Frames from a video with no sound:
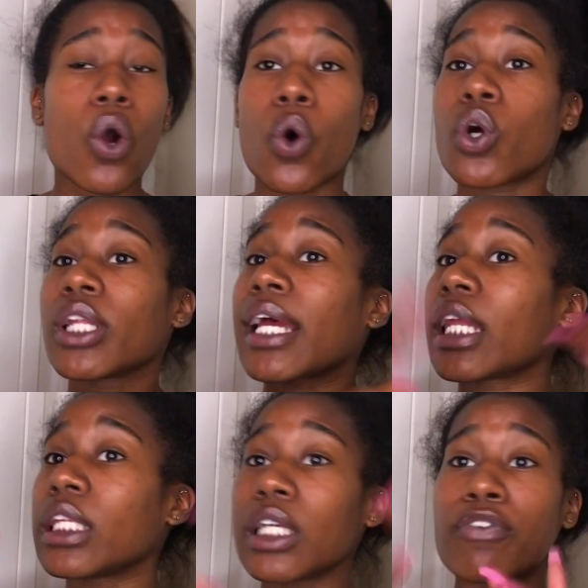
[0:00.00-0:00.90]
or like a
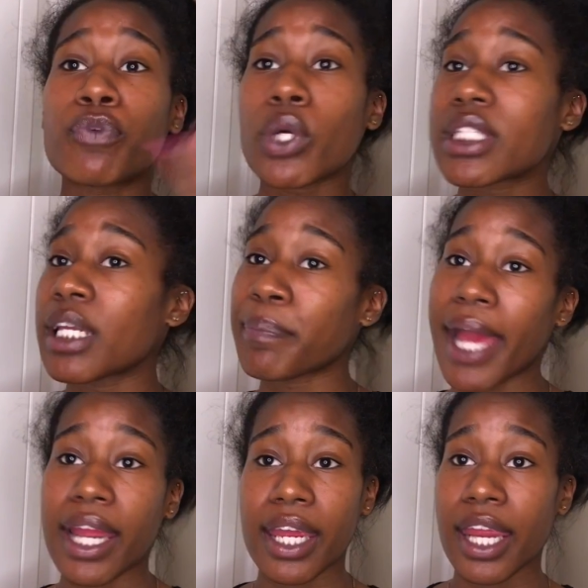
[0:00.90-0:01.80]
little
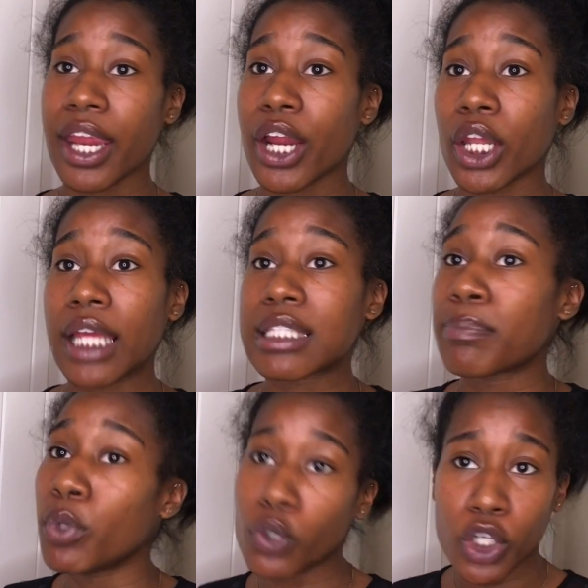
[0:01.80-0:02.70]
14-pack of hair, like some
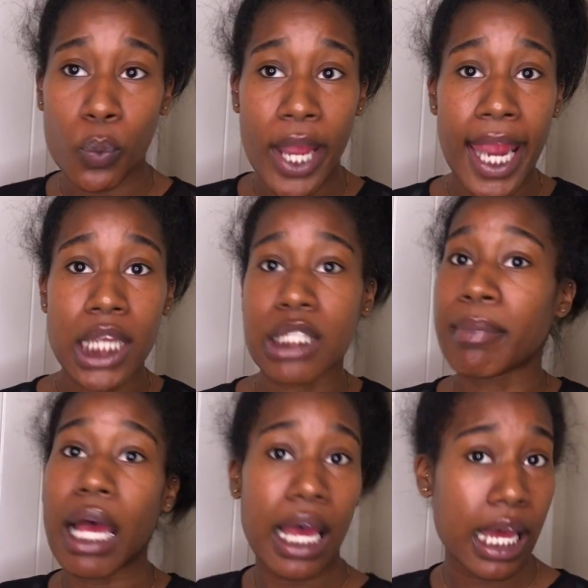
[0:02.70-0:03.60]
Milky Way,
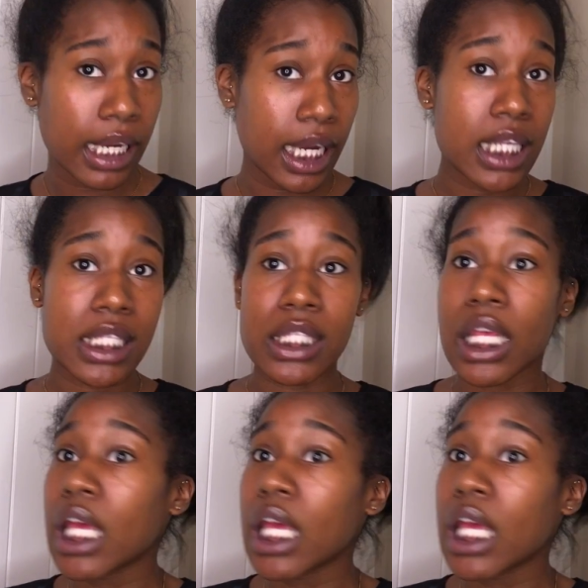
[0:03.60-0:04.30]
some Onyx.